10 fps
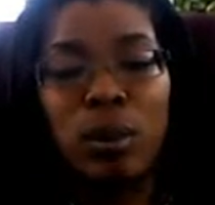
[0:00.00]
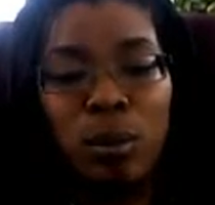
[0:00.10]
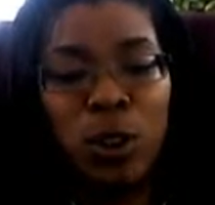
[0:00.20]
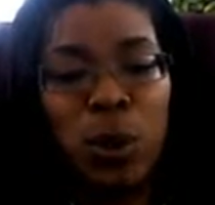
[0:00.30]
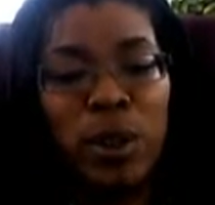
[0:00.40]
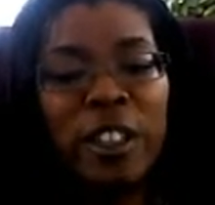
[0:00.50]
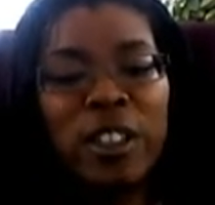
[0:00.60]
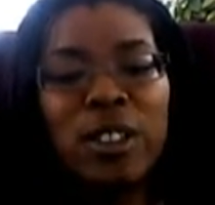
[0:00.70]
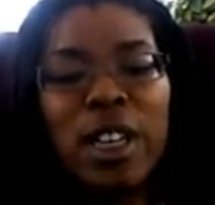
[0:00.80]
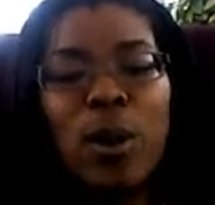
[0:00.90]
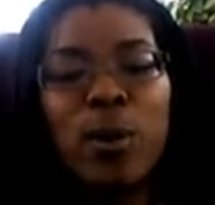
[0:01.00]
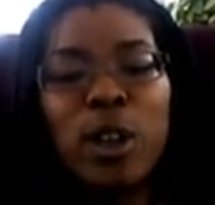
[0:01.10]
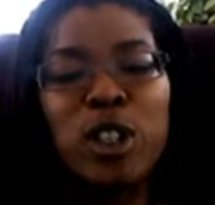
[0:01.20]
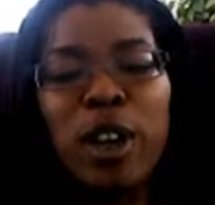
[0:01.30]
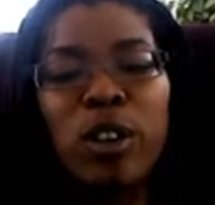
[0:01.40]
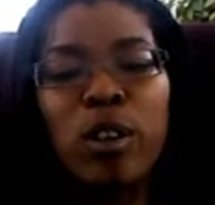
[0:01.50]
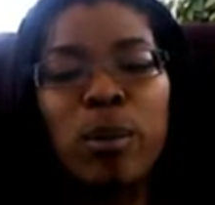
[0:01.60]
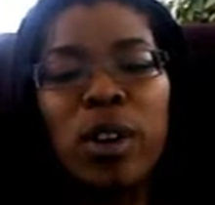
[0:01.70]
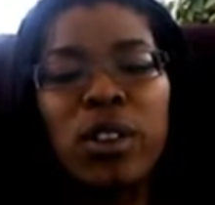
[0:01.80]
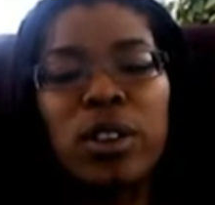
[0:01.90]
to another town with his mother
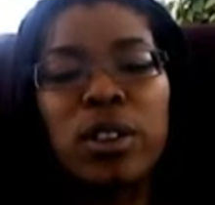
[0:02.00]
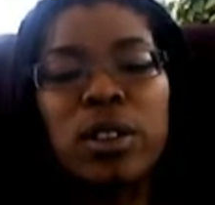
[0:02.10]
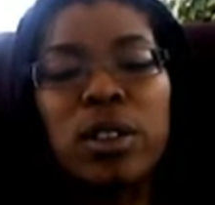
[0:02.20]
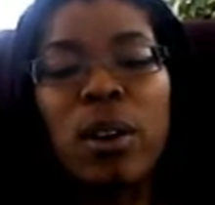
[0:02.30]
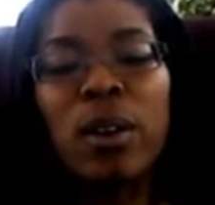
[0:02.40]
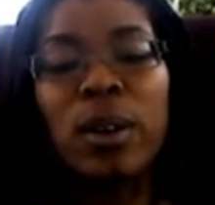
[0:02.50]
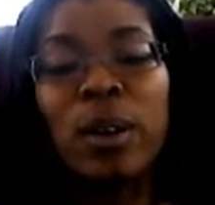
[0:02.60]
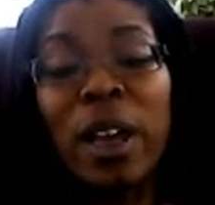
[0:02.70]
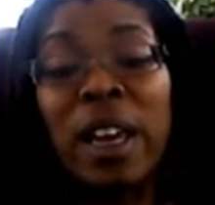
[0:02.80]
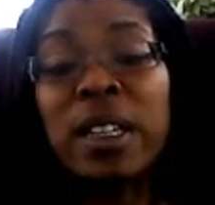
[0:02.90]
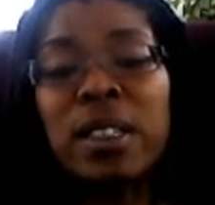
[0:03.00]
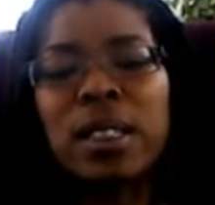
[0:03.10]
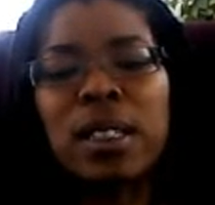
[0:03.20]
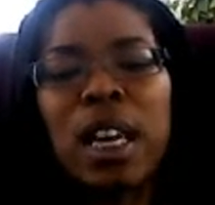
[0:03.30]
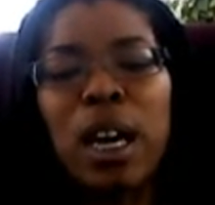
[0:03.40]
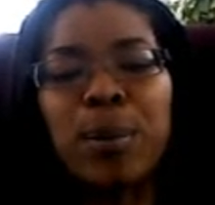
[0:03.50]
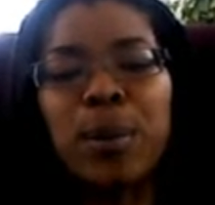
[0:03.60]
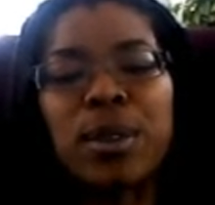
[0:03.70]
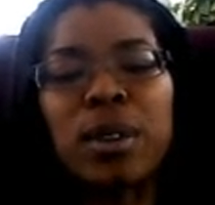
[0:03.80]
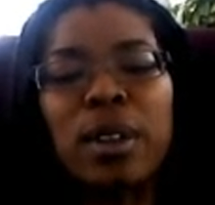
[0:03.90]
and brothers and his
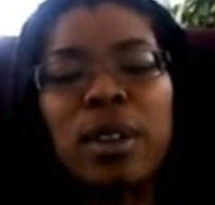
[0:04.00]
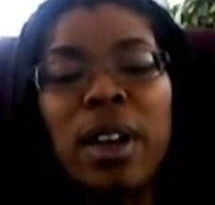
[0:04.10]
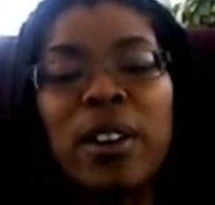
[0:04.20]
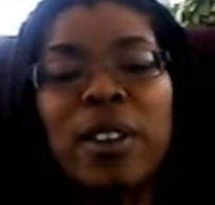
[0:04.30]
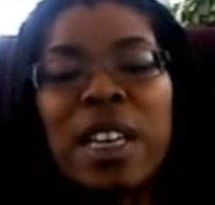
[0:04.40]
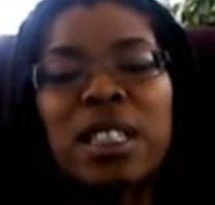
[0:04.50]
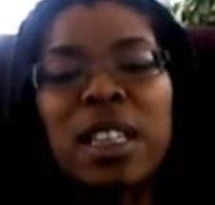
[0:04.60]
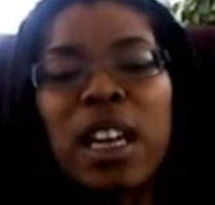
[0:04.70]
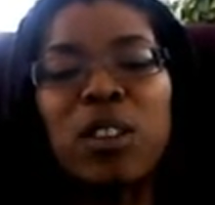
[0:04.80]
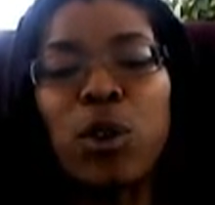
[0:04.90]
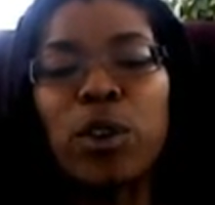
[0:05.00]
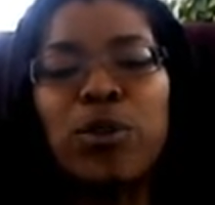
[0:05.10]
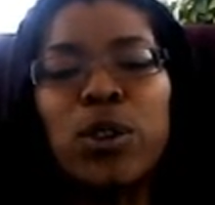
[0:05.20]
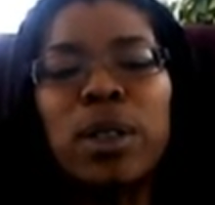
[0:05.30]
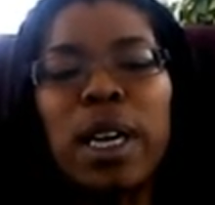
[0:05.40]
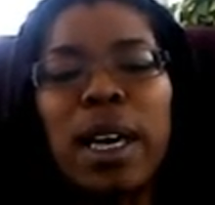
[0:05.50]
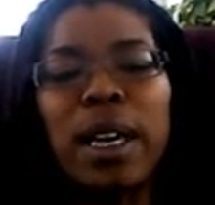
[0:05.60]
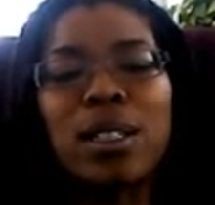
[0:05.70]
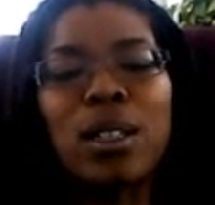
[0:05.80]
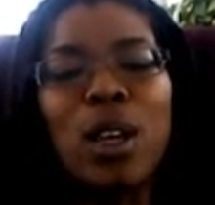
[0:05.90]
disciples. There they stayed for a few
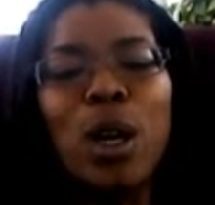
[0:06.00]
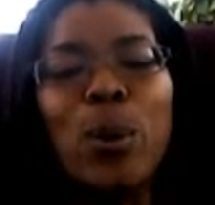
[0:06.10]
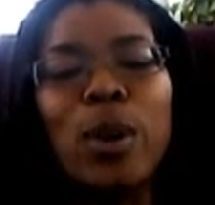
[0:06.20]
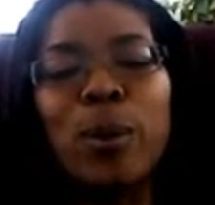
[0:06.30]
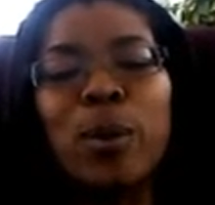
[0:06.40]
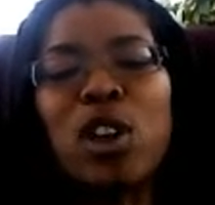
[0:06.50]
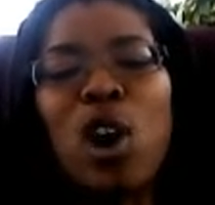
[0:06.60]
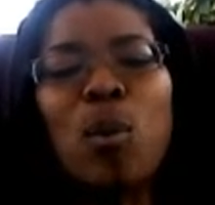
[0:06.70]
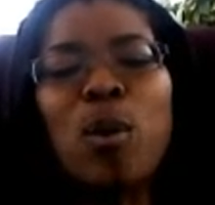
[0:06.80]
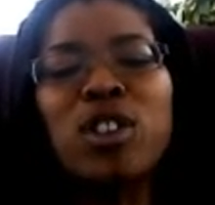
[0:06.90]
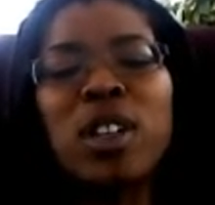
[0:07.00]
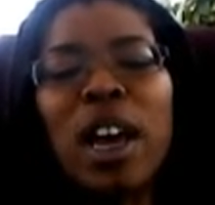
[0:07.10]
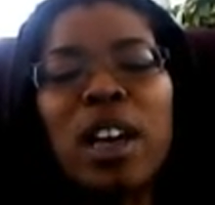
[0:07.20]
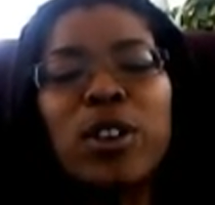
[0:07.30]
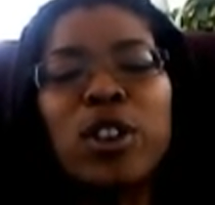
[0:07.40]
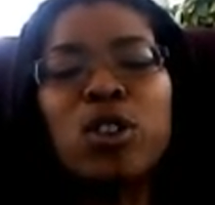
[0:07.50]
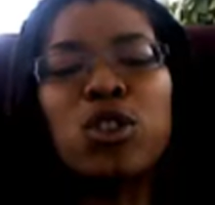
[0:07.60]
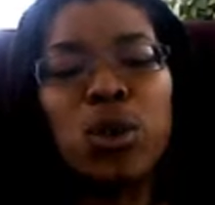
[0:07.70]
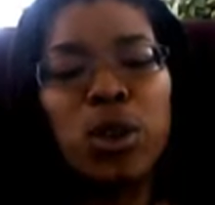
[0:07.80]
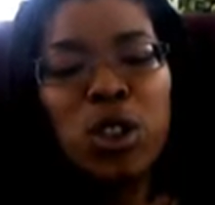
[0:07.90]
days. When it was almost time for the
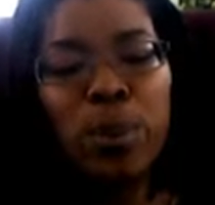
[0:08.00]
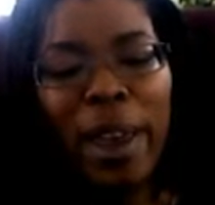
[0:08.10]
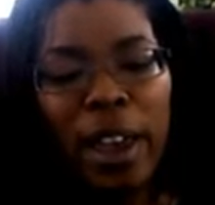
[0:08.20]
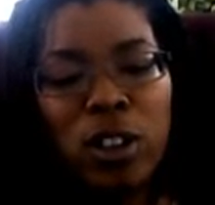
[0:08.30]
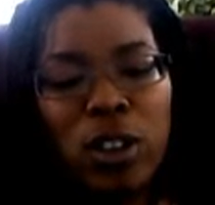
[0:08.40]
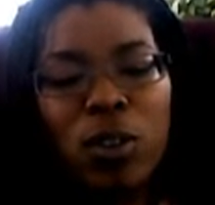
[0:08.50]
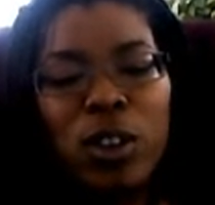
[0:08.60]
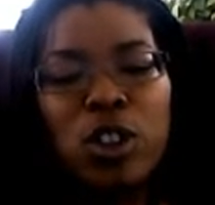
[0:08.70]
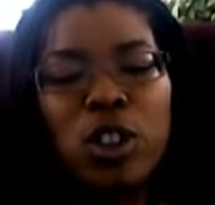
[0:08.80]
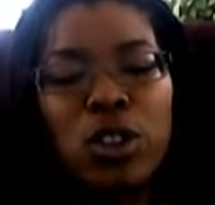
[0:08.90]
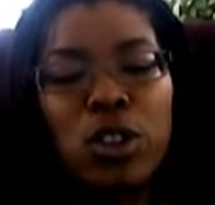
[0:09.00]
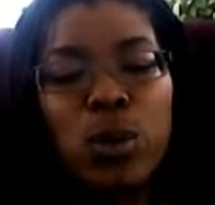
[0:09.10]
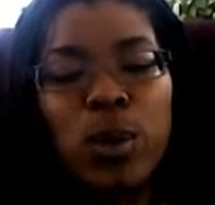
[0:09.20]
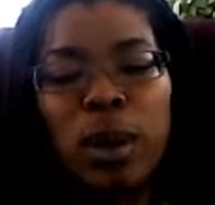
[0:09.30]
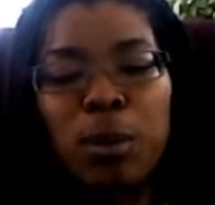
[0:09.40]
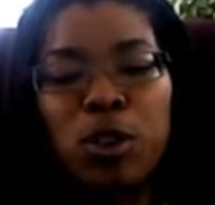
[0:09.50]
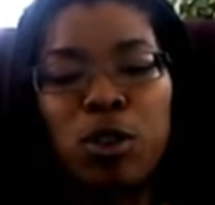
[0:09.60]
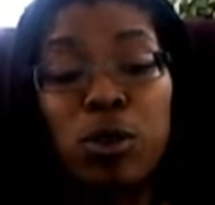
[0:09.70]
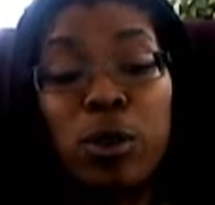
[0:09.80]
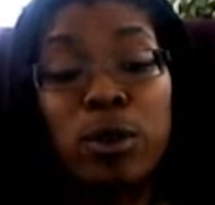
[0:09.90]
Jewish Passover, Jesus went up to
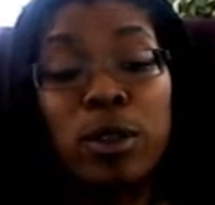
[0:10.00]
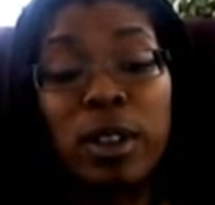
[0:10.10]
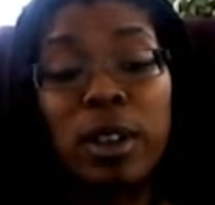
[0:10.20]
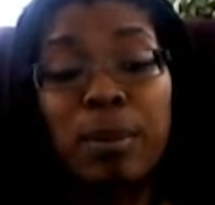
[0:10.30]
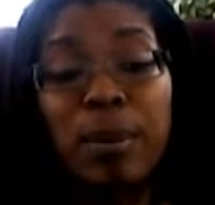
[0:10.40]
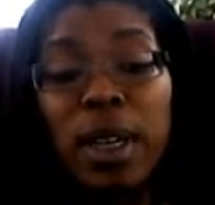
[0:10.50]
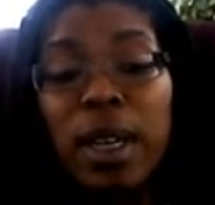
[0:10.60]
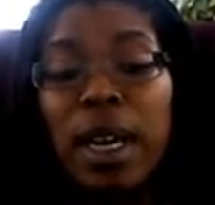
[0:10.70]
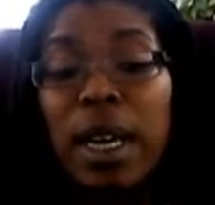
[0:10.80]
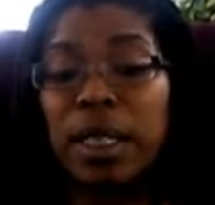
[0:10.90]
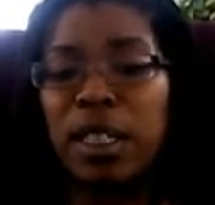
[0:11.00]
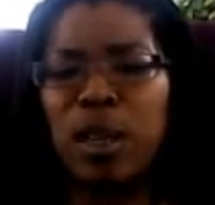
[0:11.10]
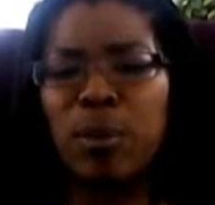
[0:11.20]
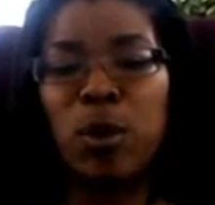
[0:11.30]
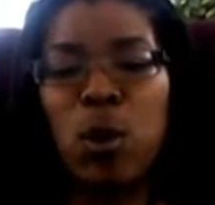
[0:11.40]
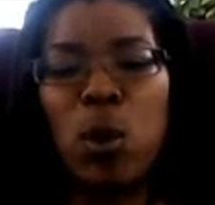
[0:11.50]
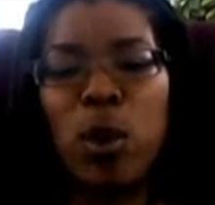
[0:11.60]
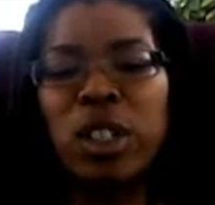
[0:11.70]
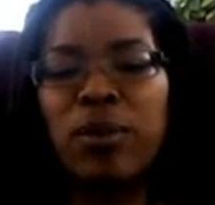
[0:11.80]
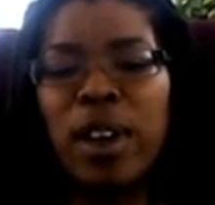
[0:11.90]
Jerusalem. In the temple
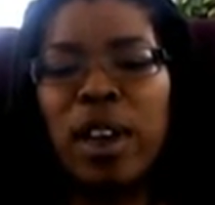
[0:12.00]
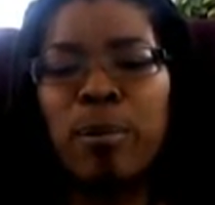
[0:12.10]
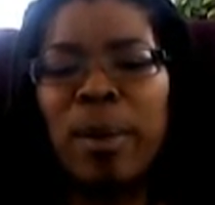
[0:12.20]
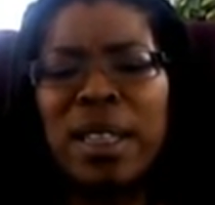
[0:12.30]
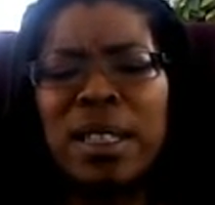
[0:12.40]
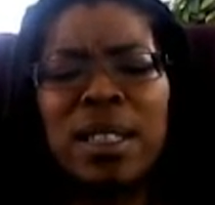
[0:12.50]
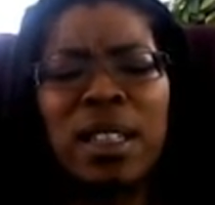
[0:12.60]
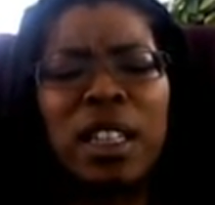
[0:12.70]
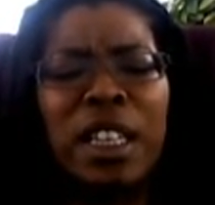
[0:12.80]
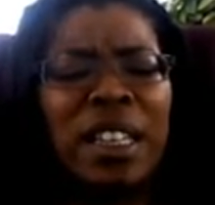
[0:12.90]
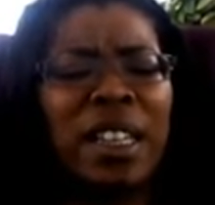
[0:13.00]
courts he found men selling